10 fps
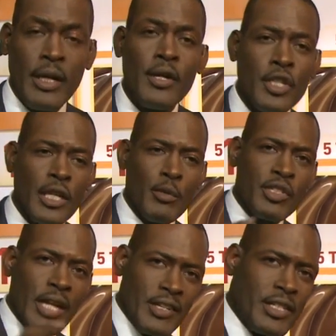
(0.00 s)
So he was
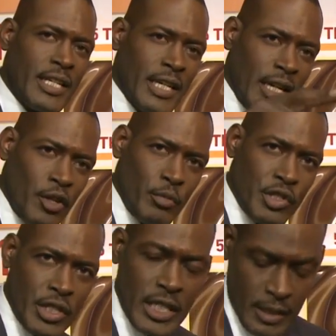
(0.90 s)
testing it in another
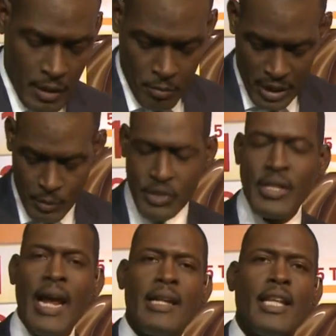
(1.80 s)
machine, but he was
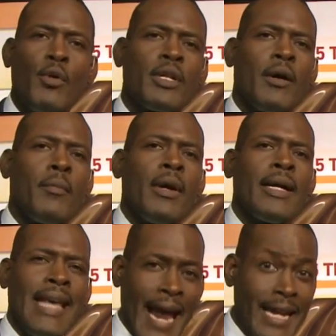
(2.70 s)
standing there with a
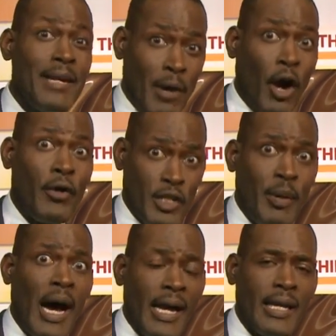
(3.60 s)
candy bar in his
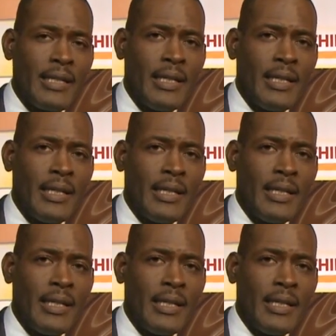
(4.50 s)
pocket,